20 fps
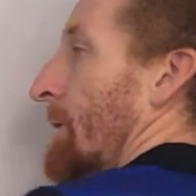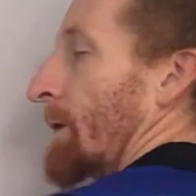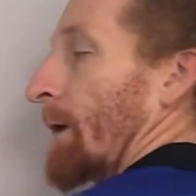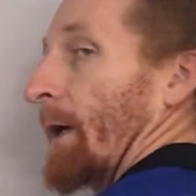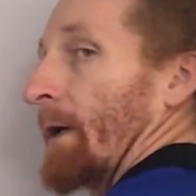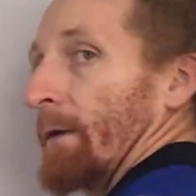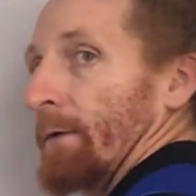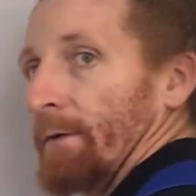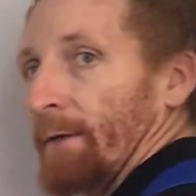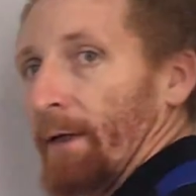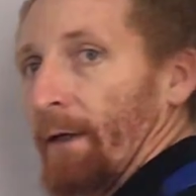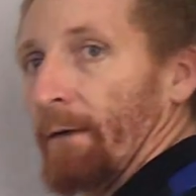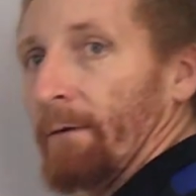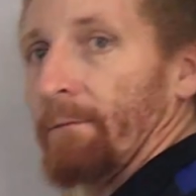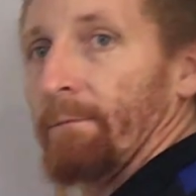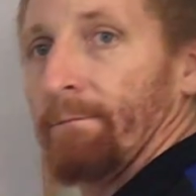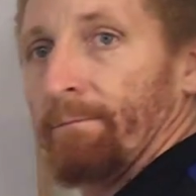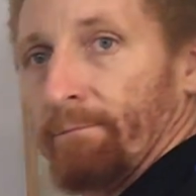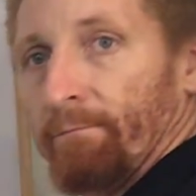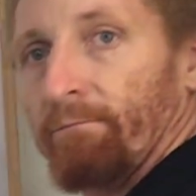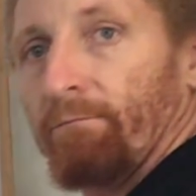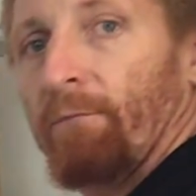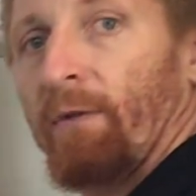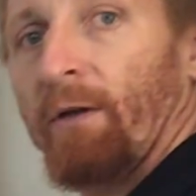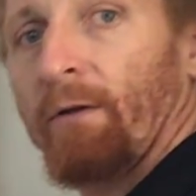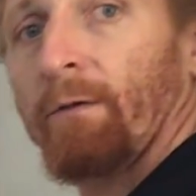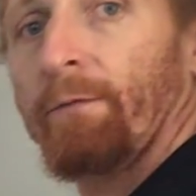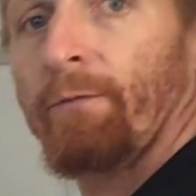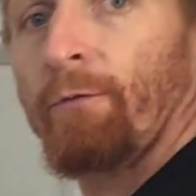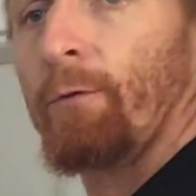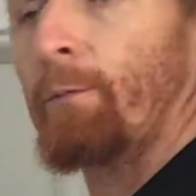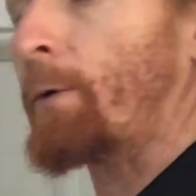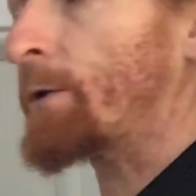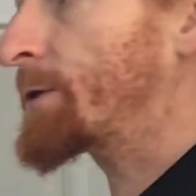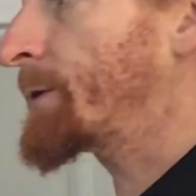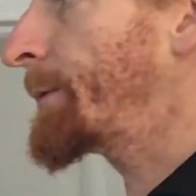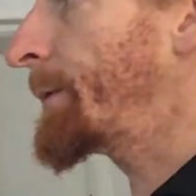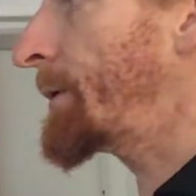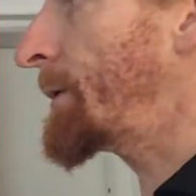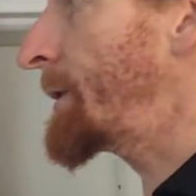tail and tail. There are 4
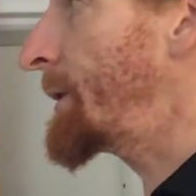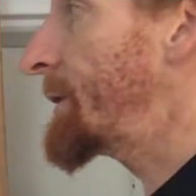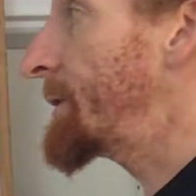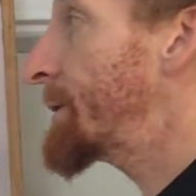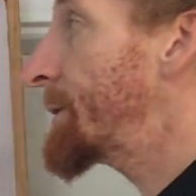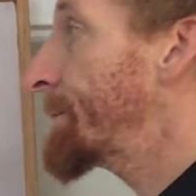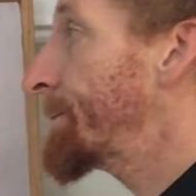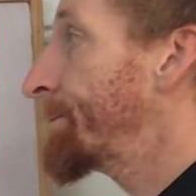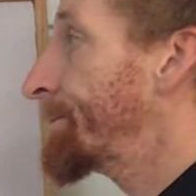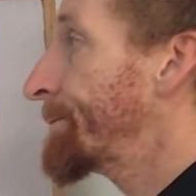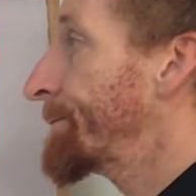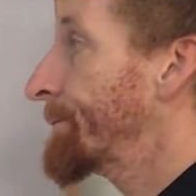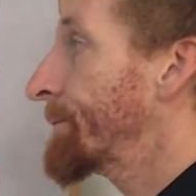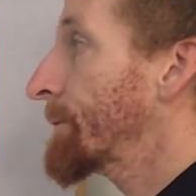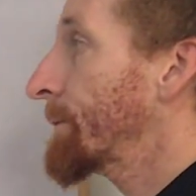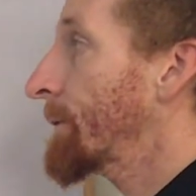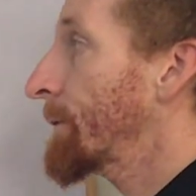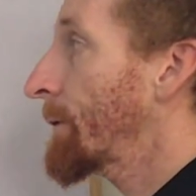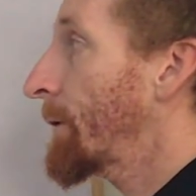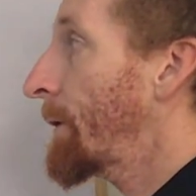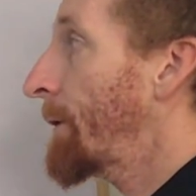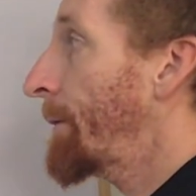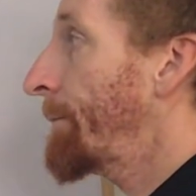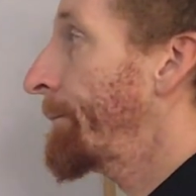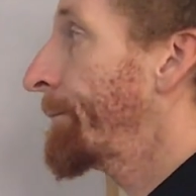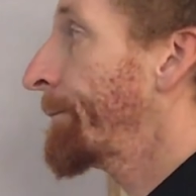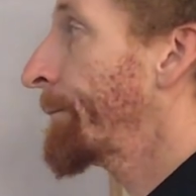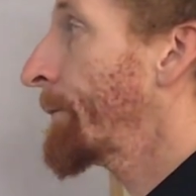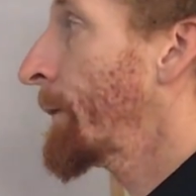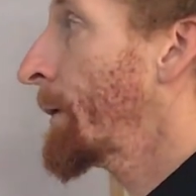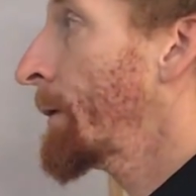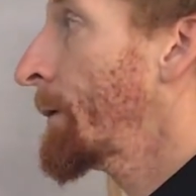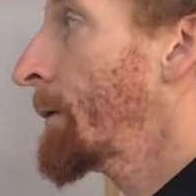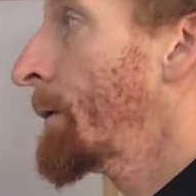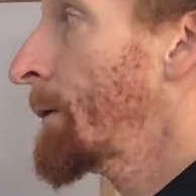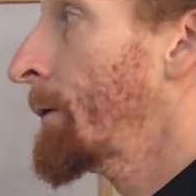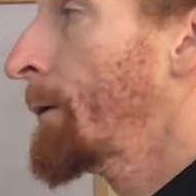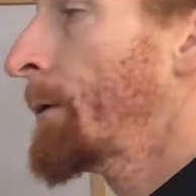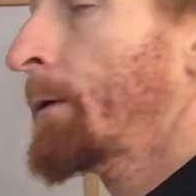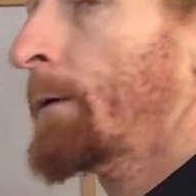possibilities. Right.
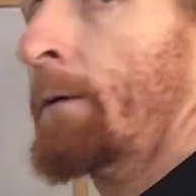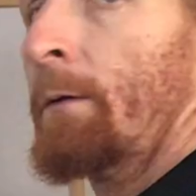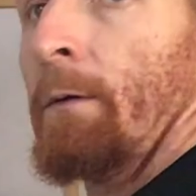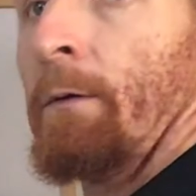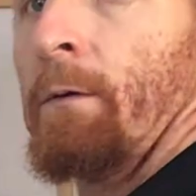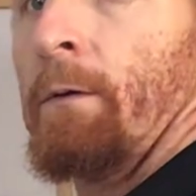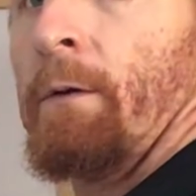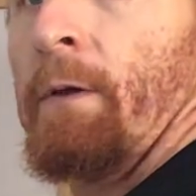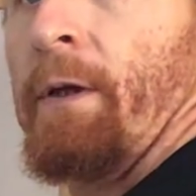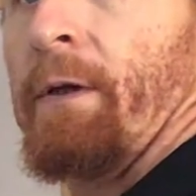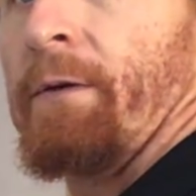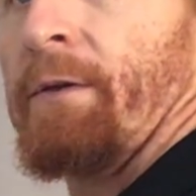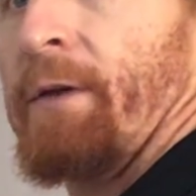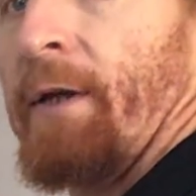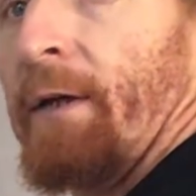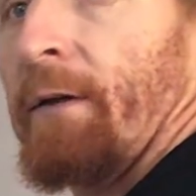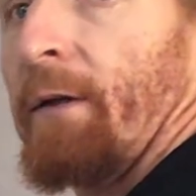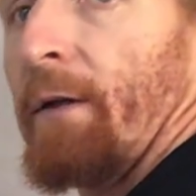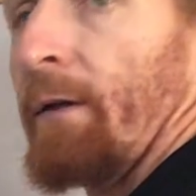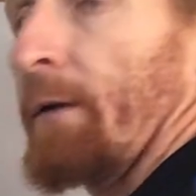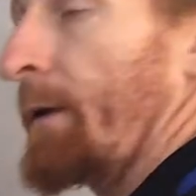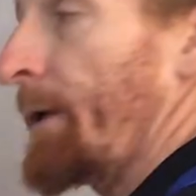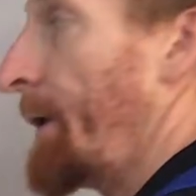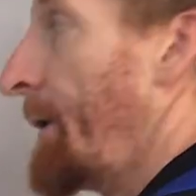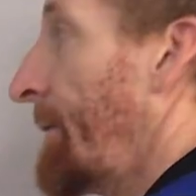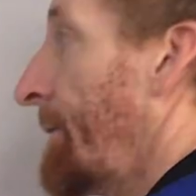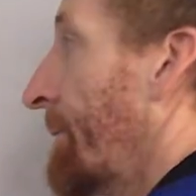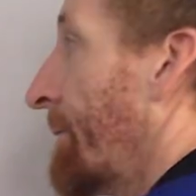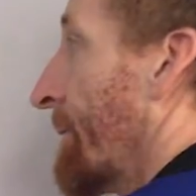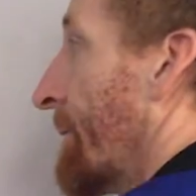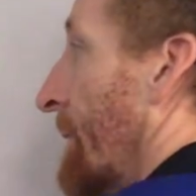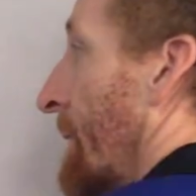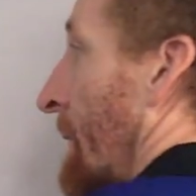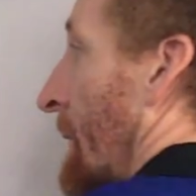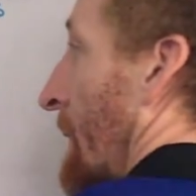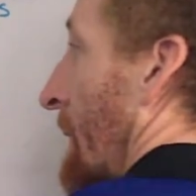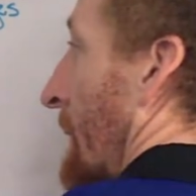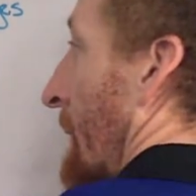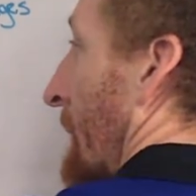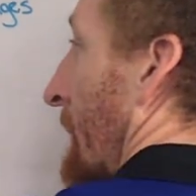Now technically,
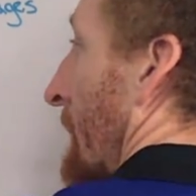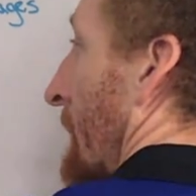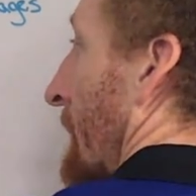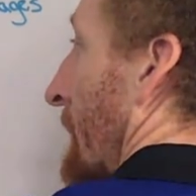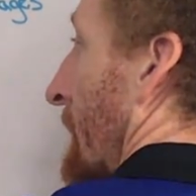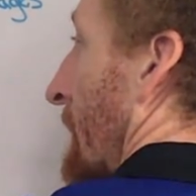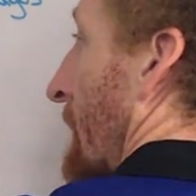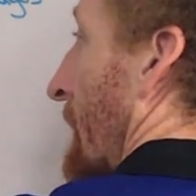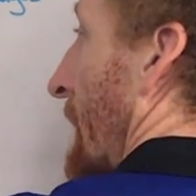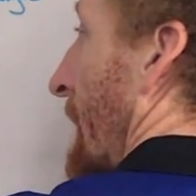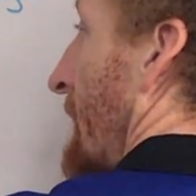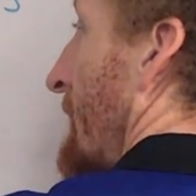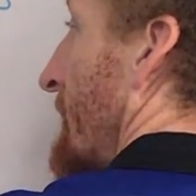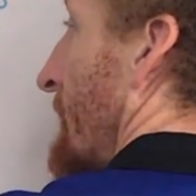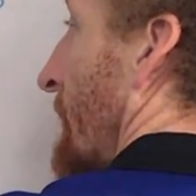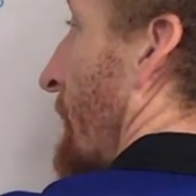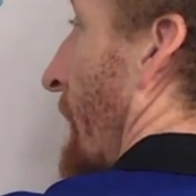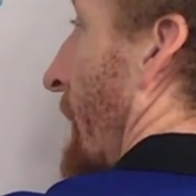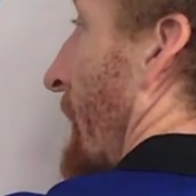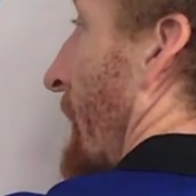these 2